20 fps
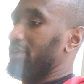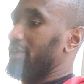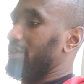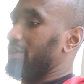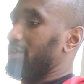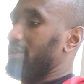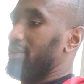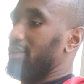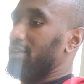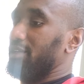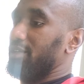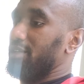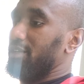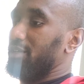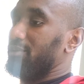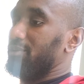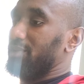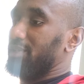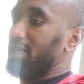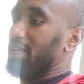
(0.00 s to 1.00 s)

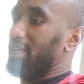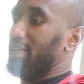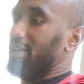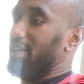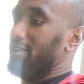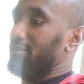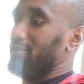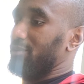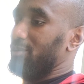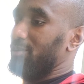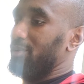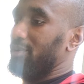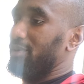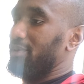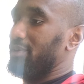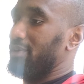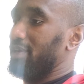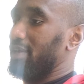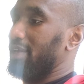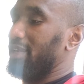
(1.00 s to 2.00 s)
look what that gave them.
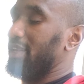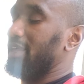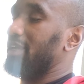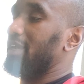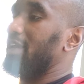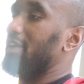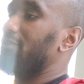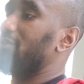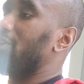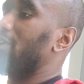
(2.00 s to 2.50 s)
Hey, they gave